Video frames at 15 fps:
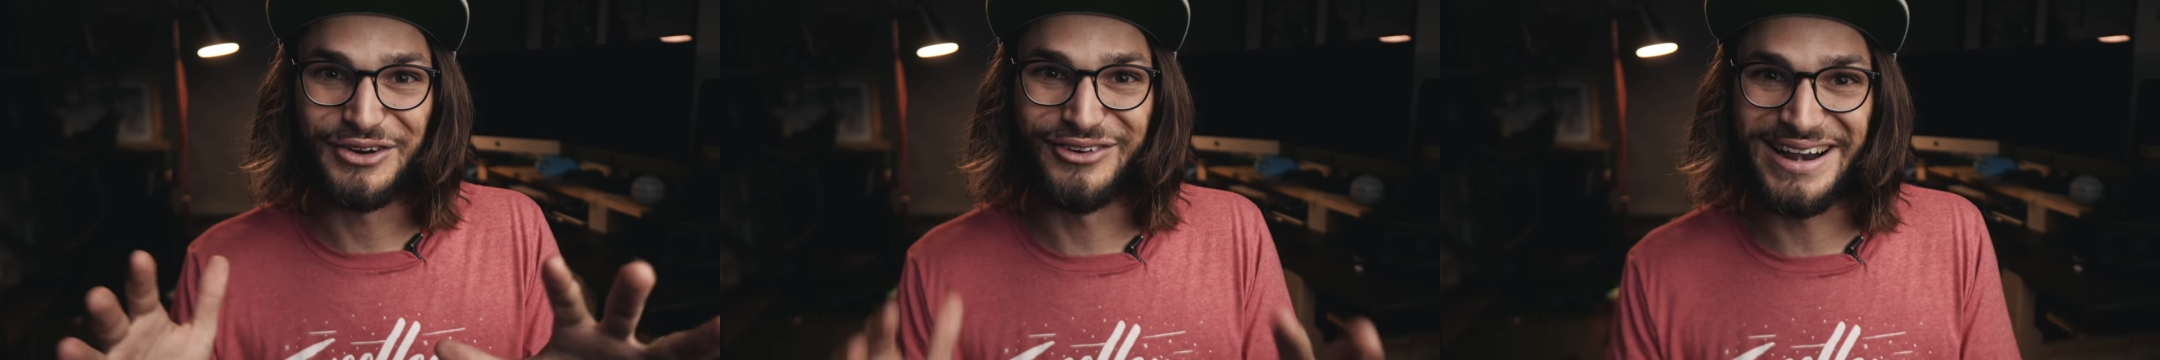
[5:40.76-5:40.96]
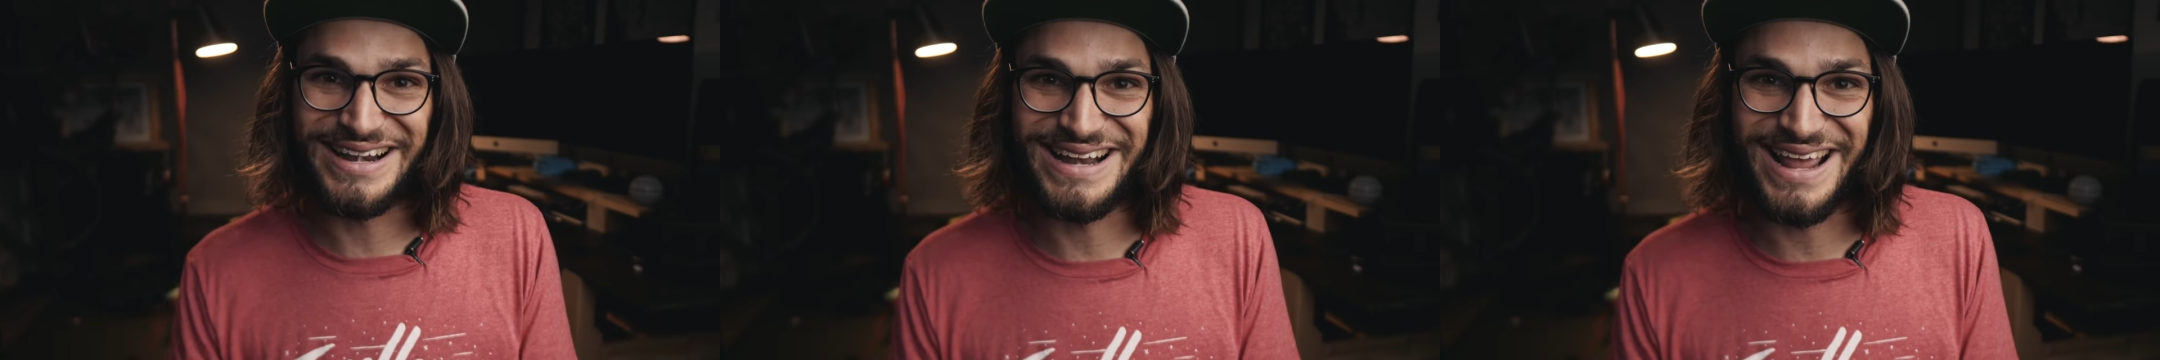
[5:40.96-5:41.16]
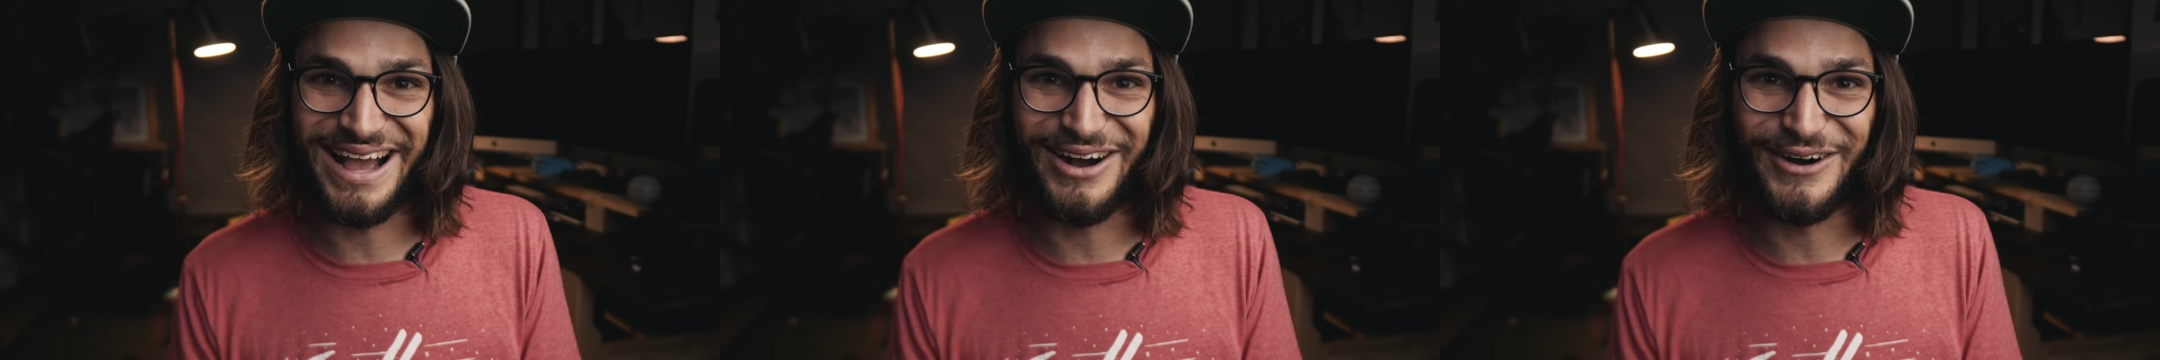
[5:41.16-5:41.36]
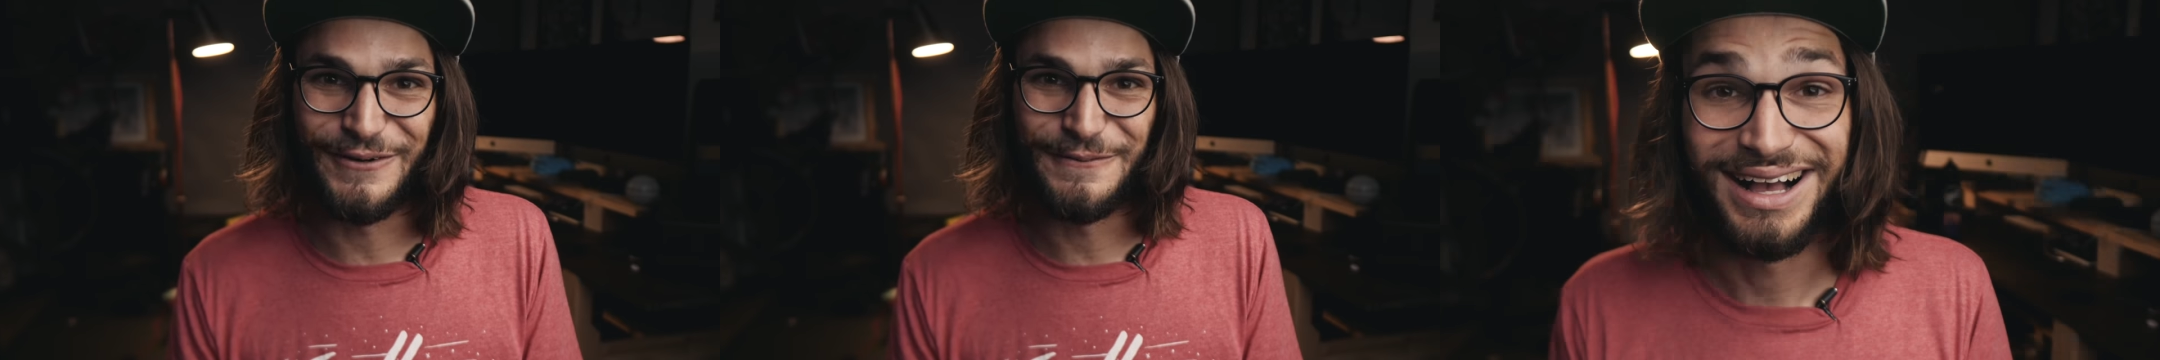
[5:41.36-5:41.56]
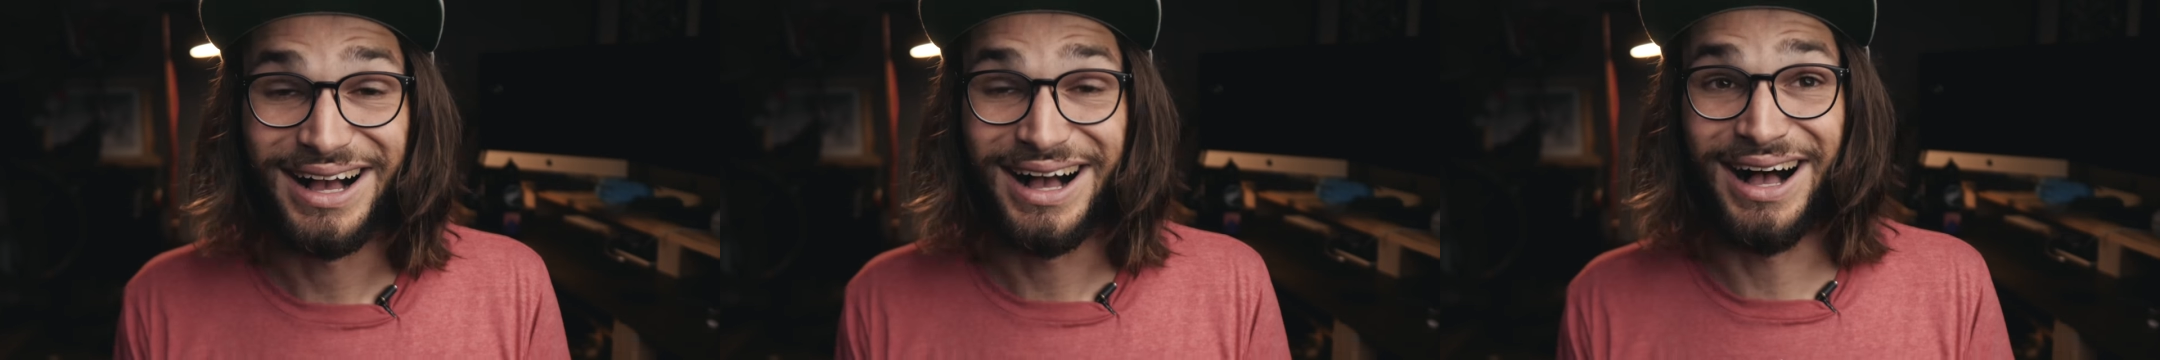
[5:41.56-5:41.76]
right now?"
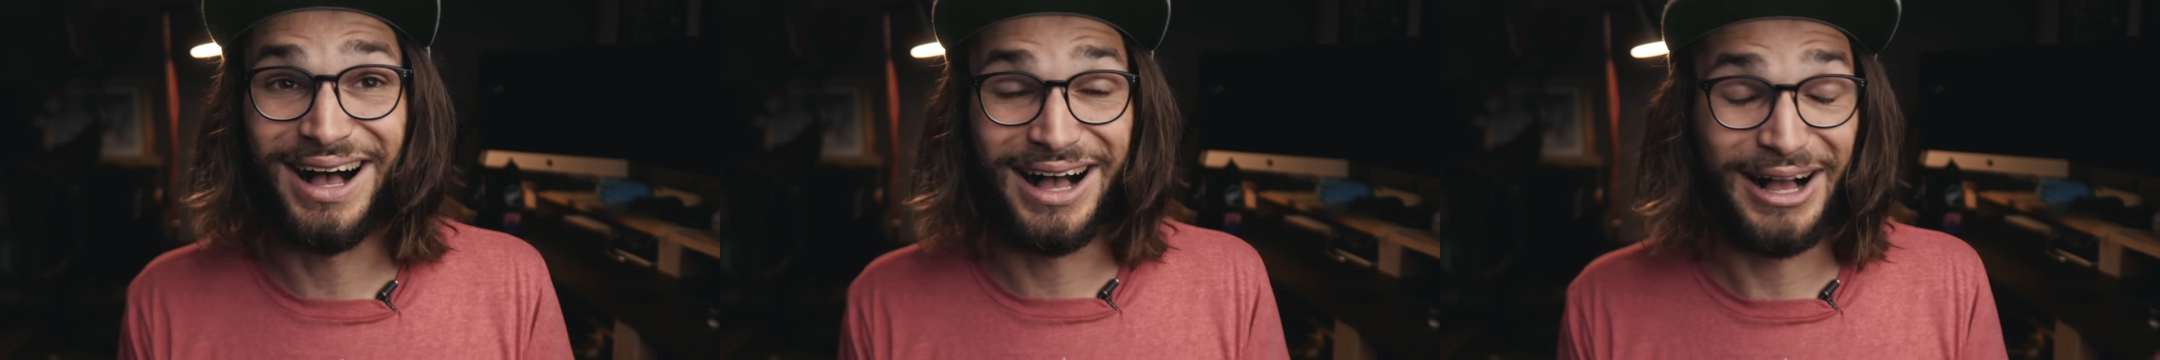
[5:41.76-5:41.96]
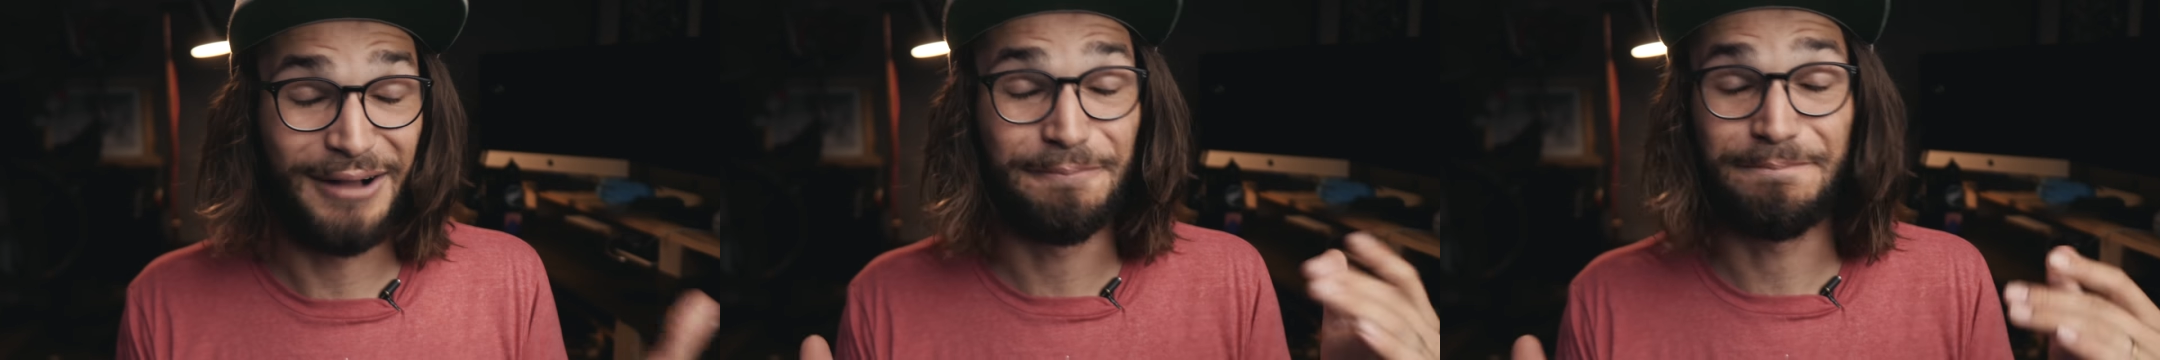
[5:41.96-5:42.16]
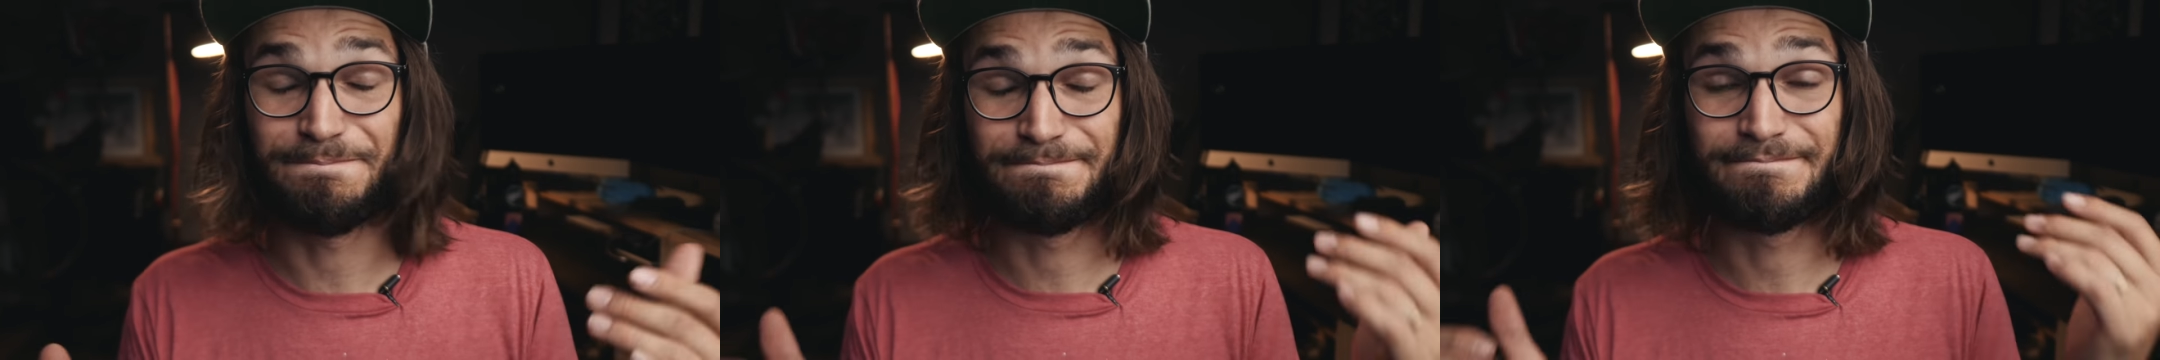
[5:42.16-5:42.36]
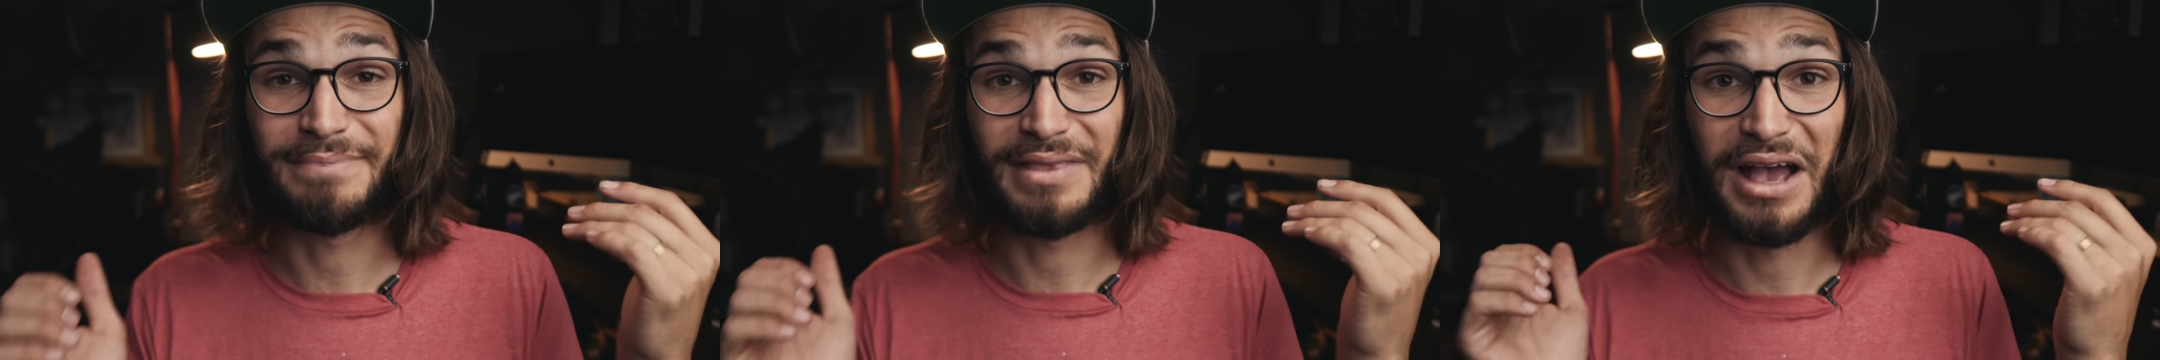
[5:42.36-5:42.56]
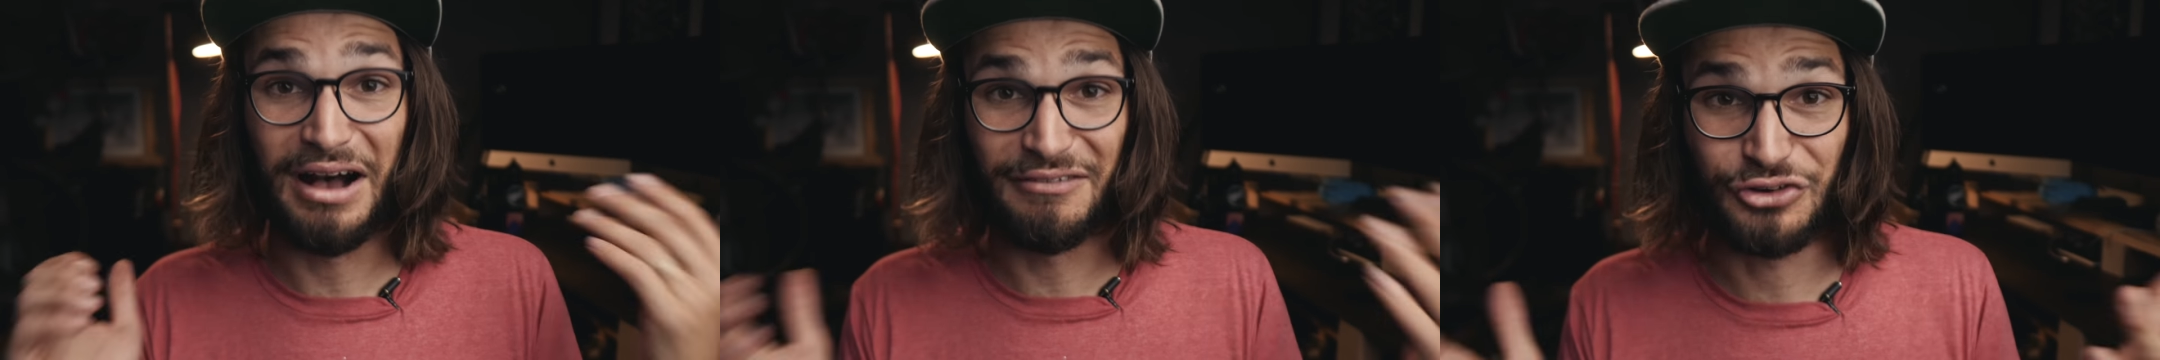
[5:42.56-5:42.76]

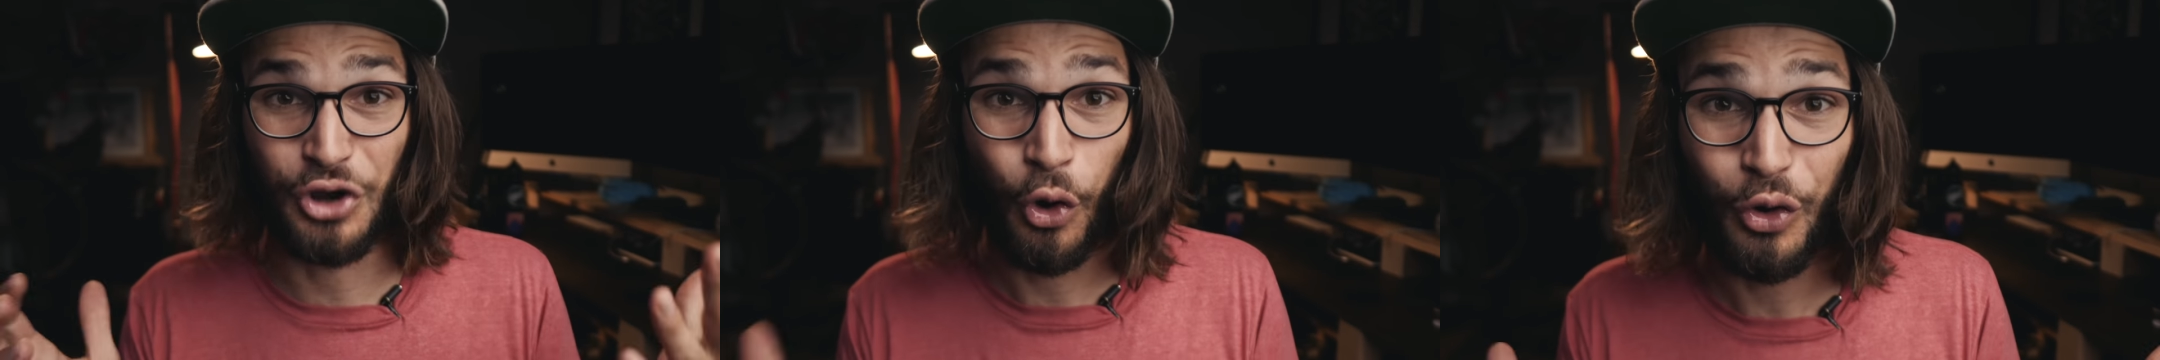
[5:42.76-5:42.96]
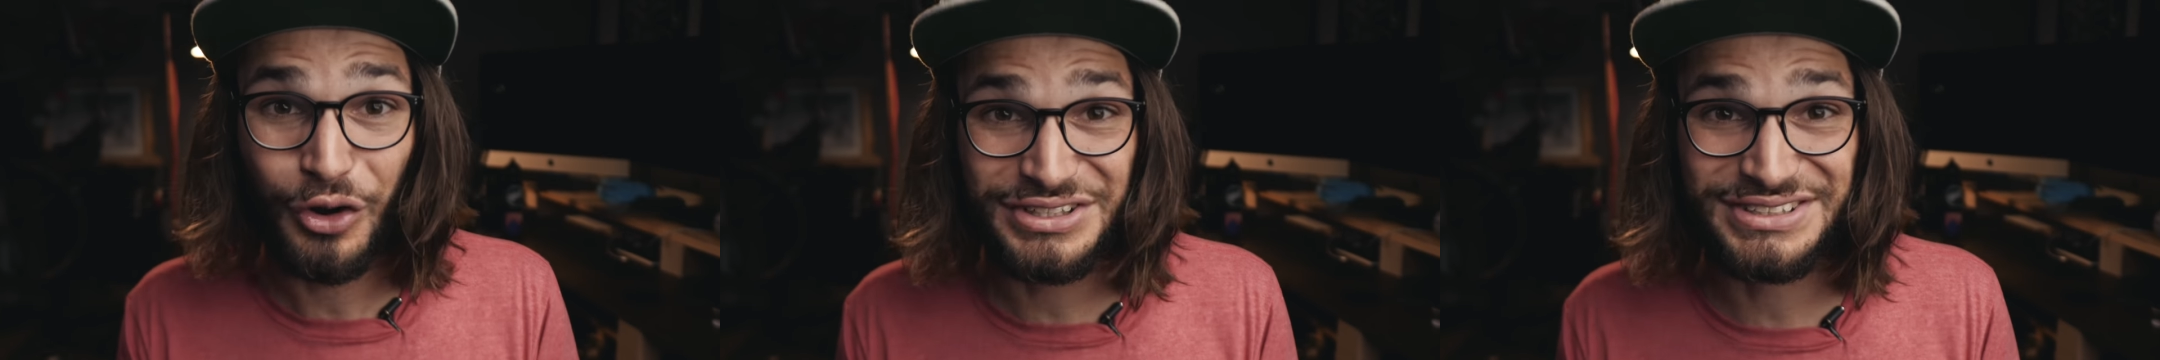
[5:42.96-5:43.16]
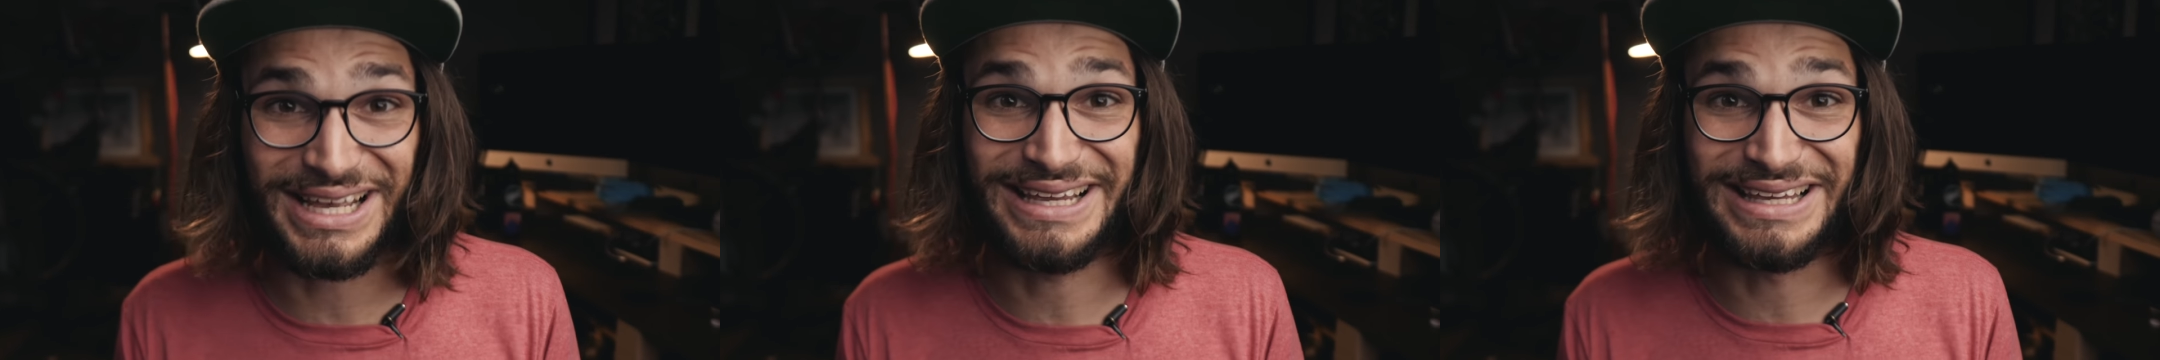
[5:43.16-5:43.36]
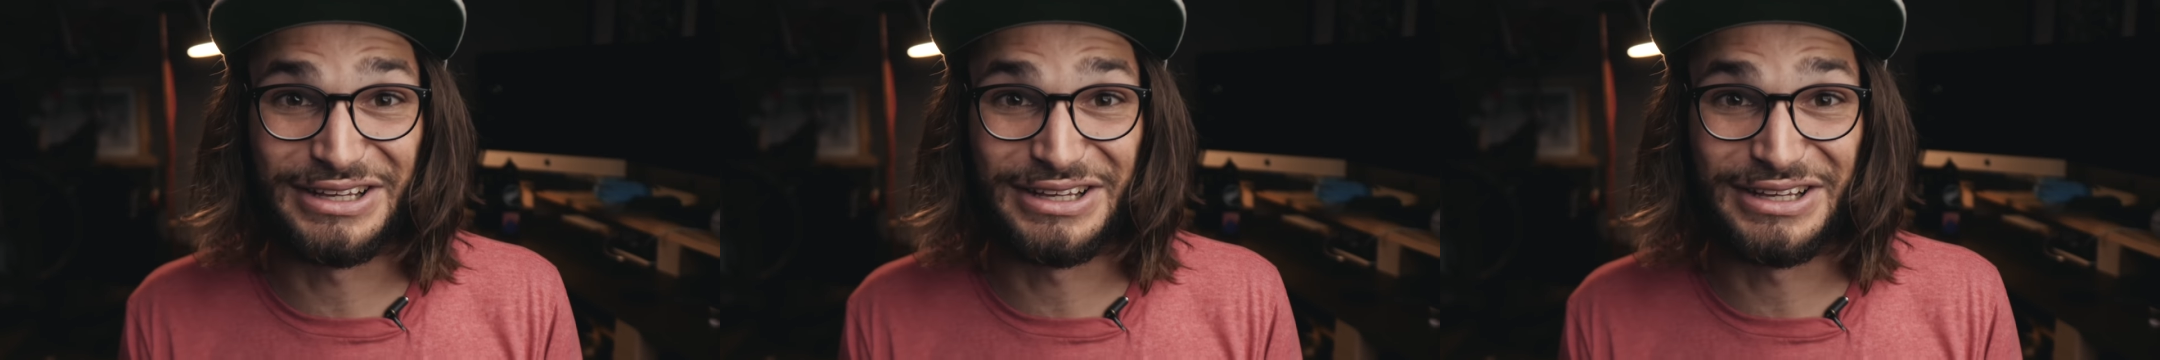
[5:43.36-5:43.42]
Of course I